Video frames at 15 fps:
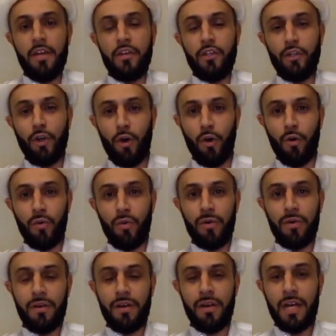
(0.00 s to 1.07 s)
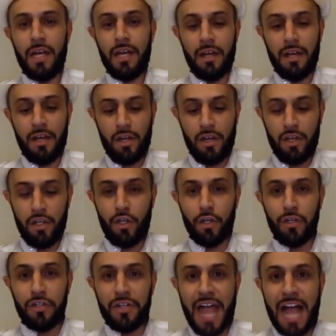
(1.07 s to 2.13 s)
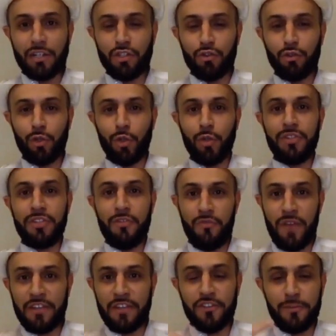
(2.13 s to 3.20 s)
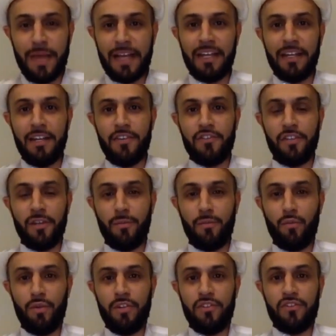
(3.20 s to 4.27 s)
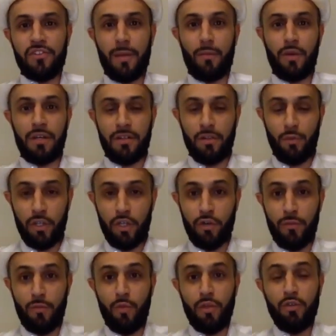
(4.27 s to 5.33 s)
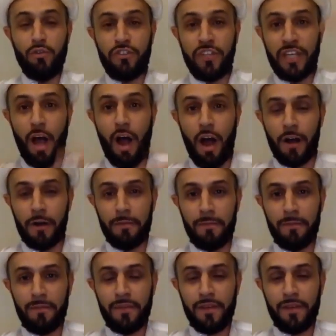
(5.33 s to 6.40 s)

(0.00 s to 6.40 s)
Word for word: You know, your natural defense mechanism when someone, when you're, when you see harm,